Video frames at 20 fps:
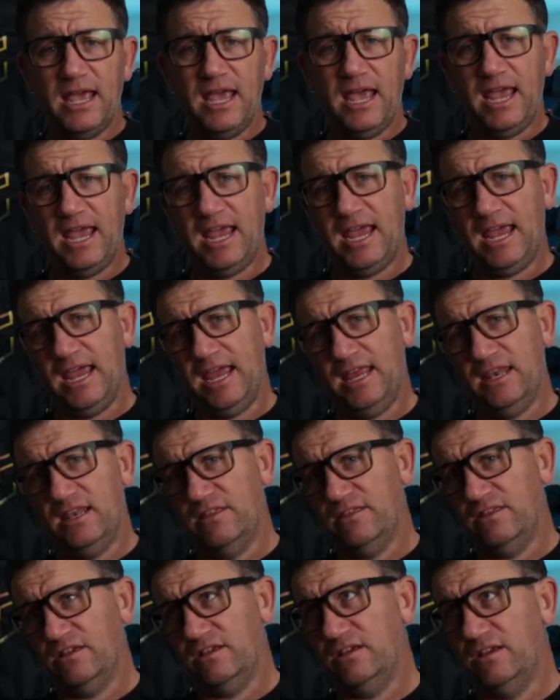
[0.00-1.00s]
and
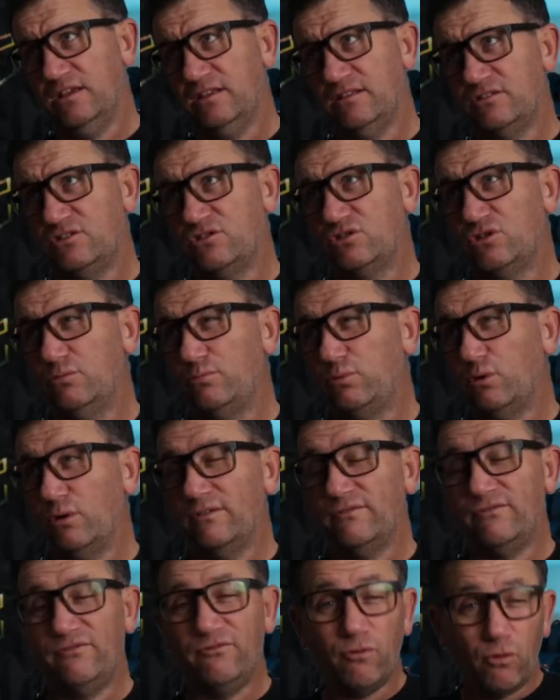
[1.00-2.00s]
the
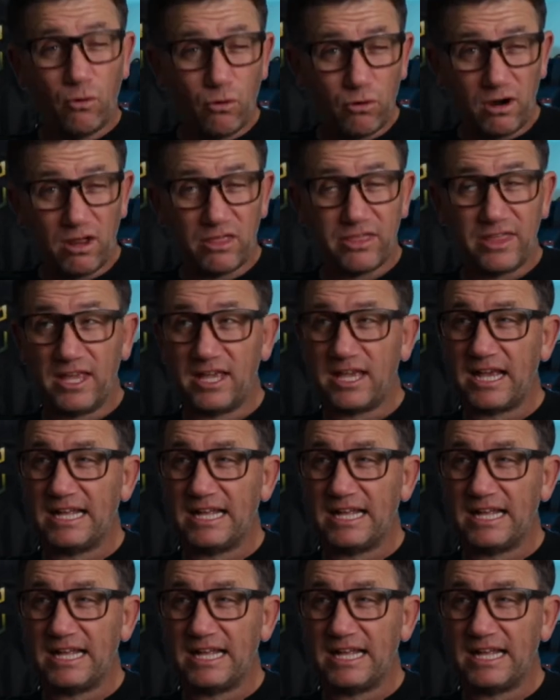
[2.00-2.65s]
2.4 I think,